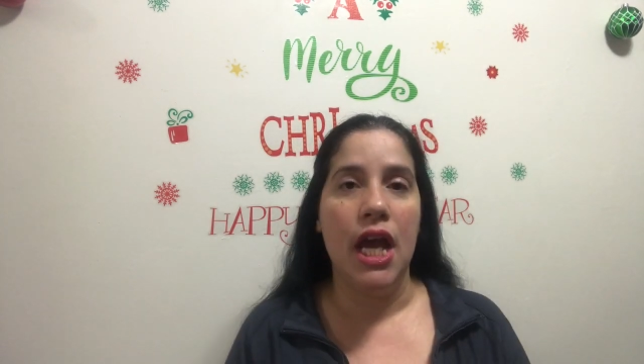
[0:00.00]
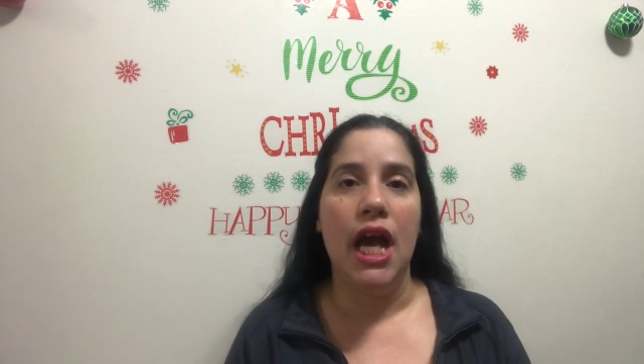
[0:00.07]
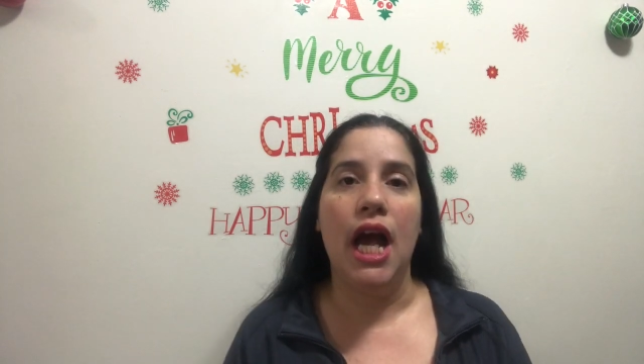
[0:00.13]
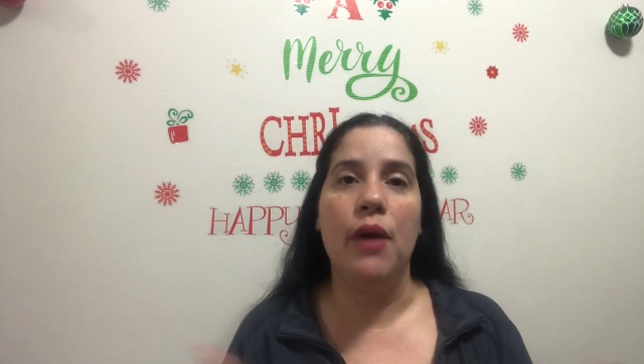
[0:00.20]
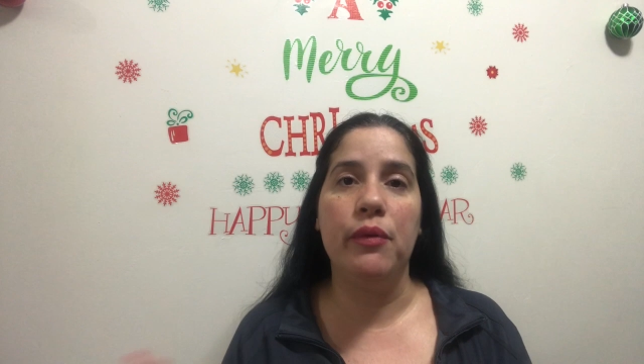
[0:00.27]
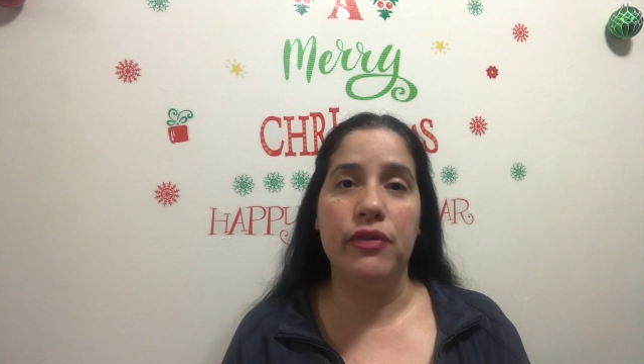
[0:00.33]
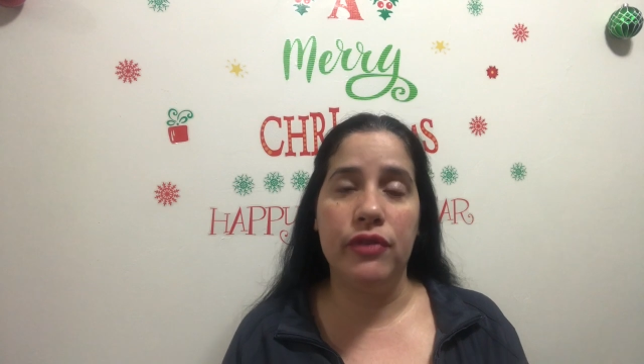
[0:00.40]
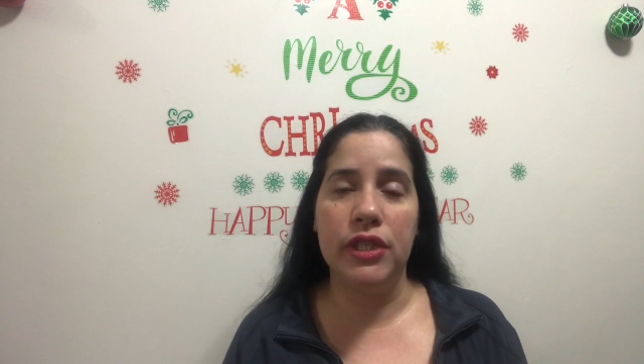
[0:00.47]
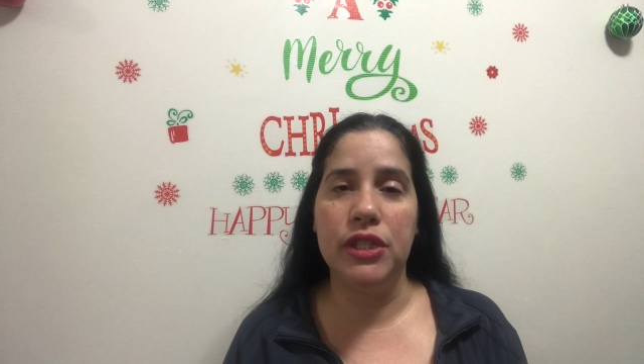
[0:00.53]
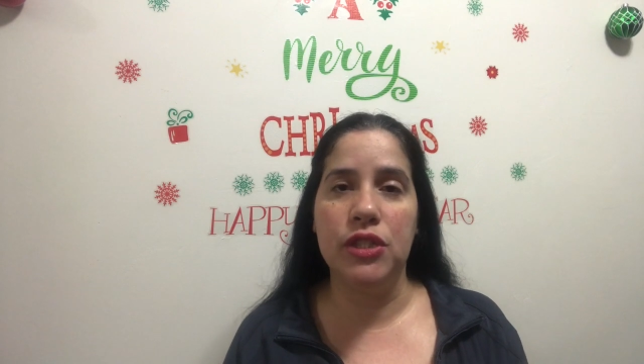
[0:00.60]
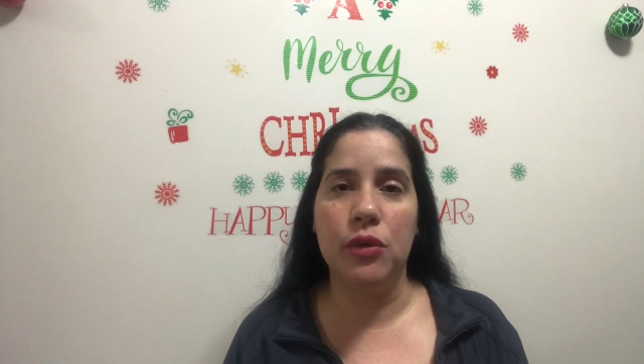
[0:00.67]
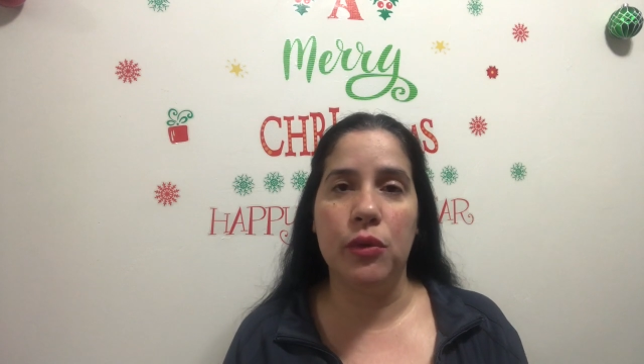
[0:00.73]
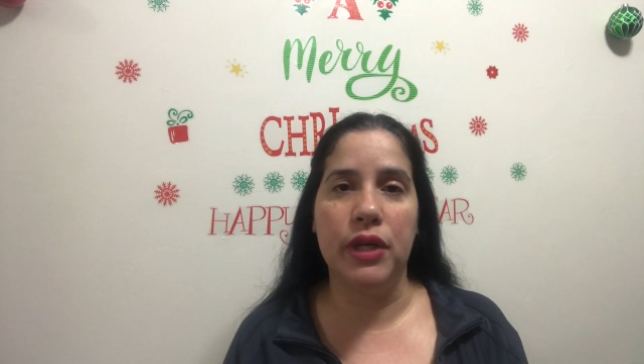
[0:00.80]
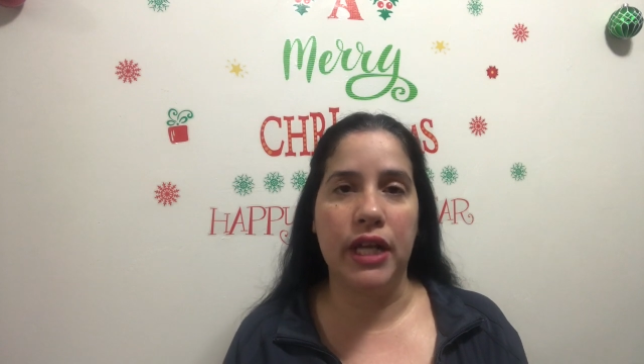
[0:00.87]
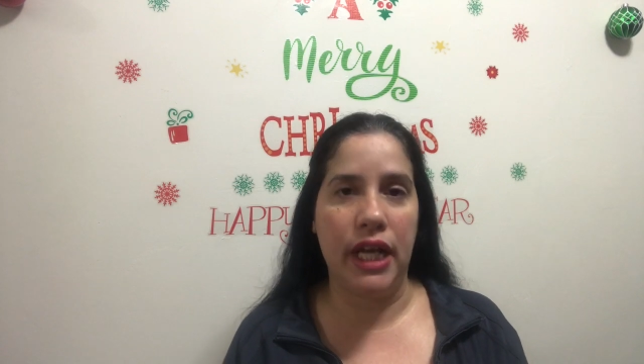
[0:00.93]
And we really
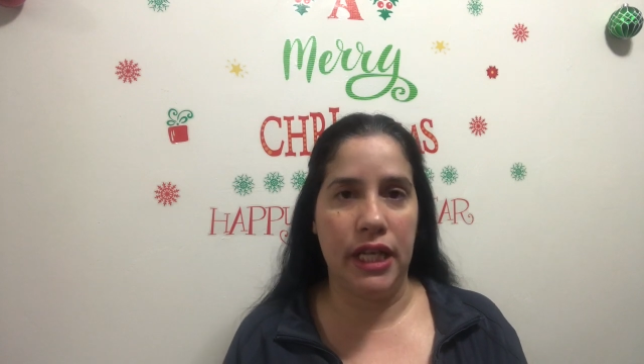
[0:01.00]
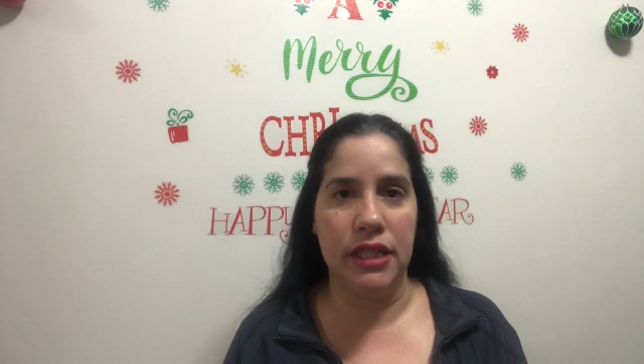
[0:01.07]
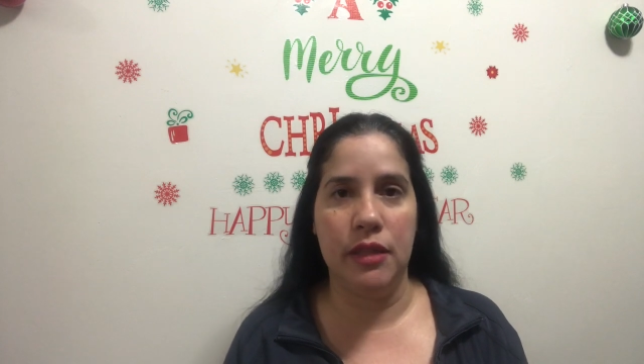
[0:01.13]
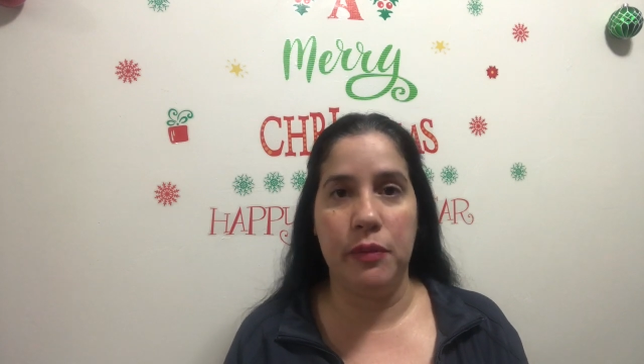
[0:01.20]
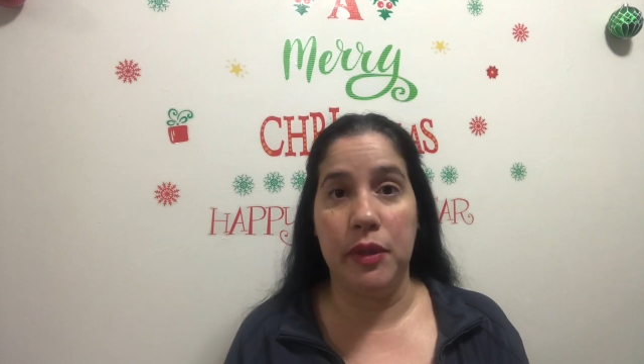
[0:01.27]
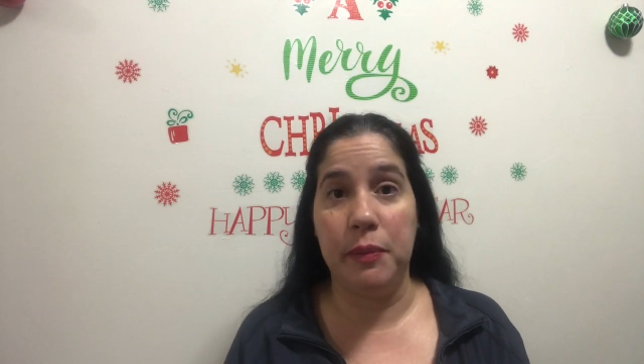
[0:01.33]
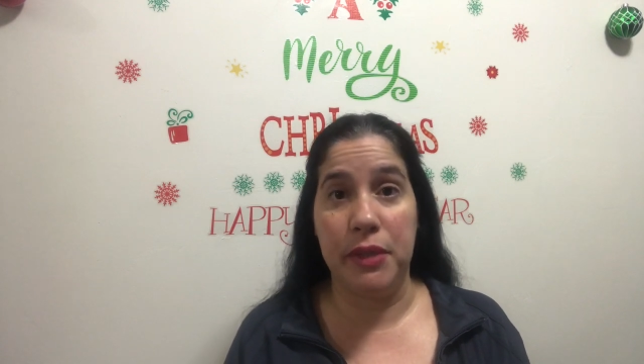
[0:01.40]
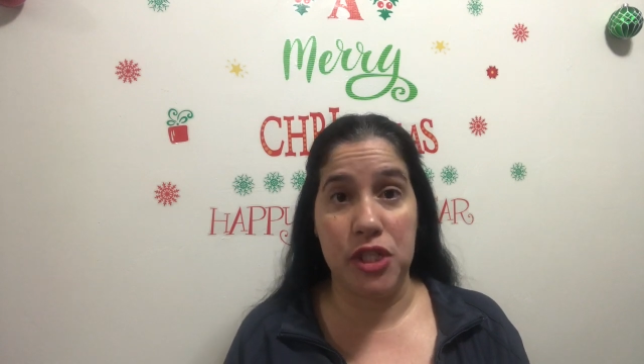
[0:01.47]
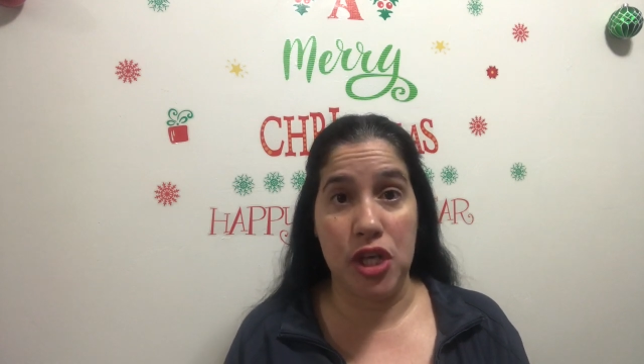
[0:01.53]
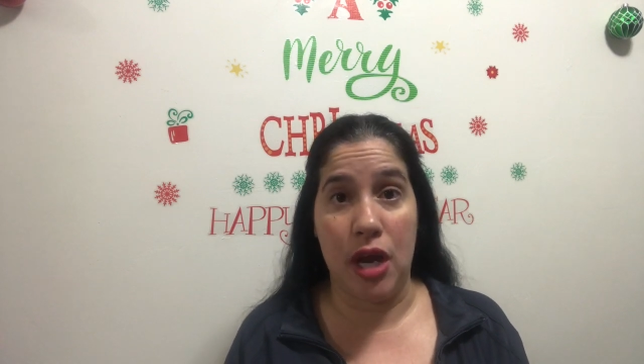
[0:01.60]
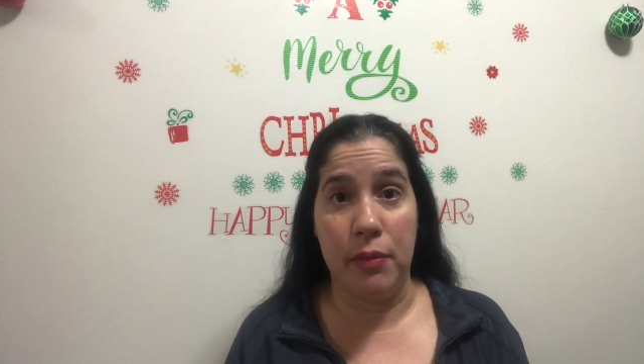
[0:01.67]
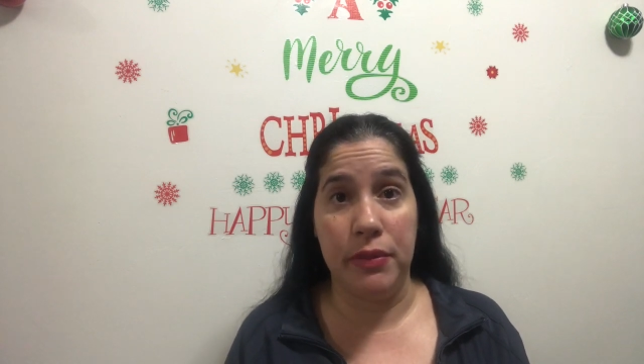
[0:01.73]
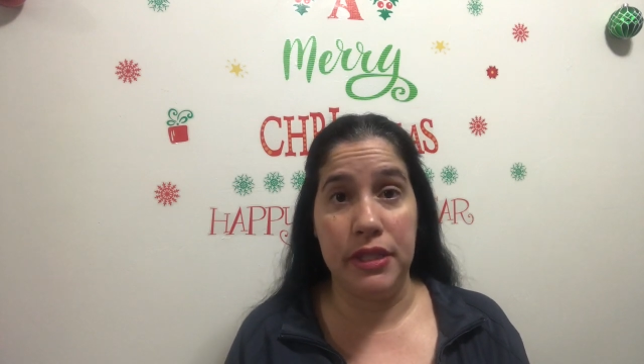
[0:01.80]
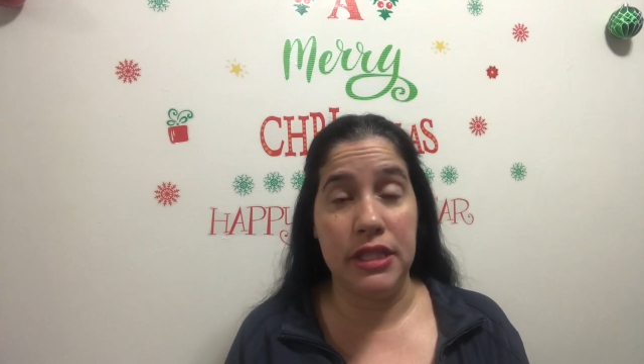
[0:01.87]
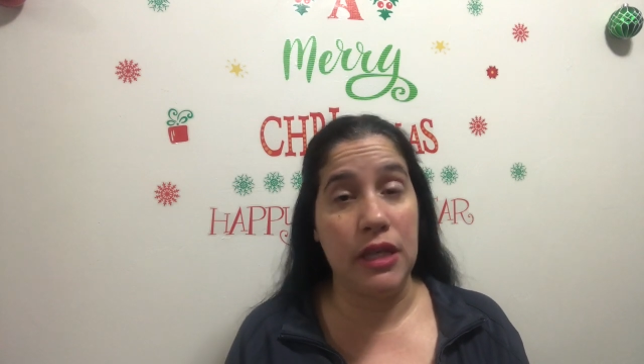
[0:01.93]
don't want to end up with pajamas